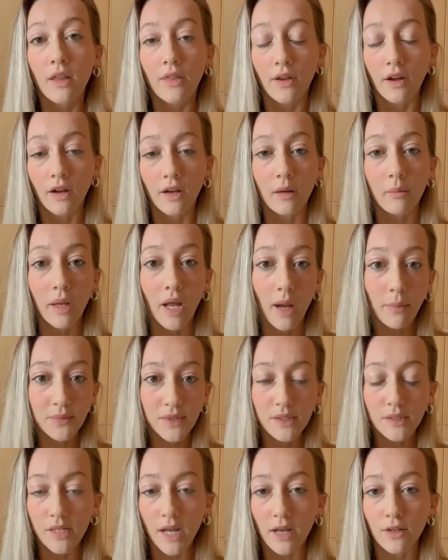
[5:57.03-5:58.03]
There are going to be
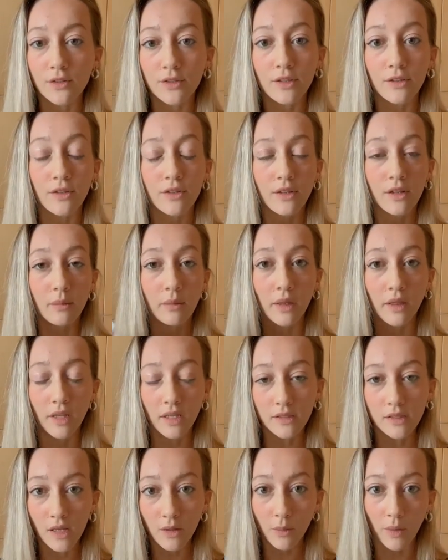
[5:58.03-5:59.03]
ups and downs. There's going to be
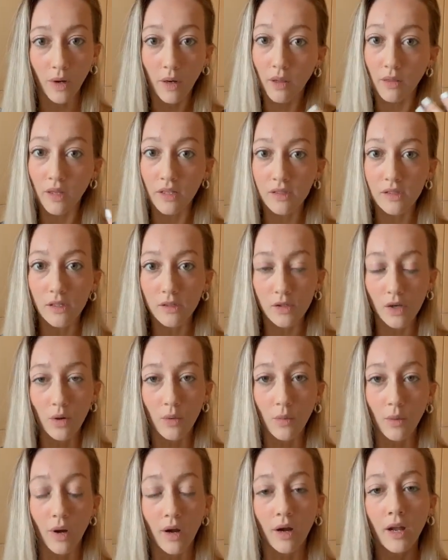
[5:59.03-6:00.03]
things that work, things that
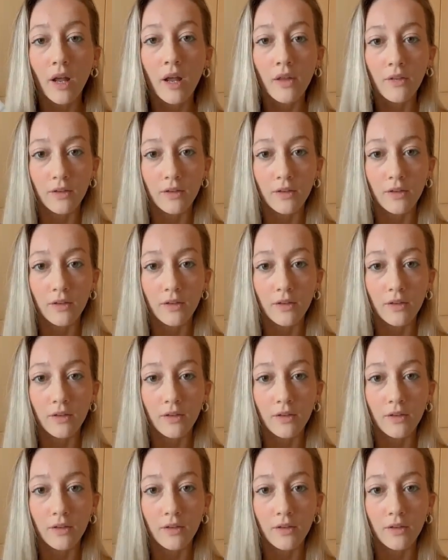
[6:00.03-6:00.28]
don't work.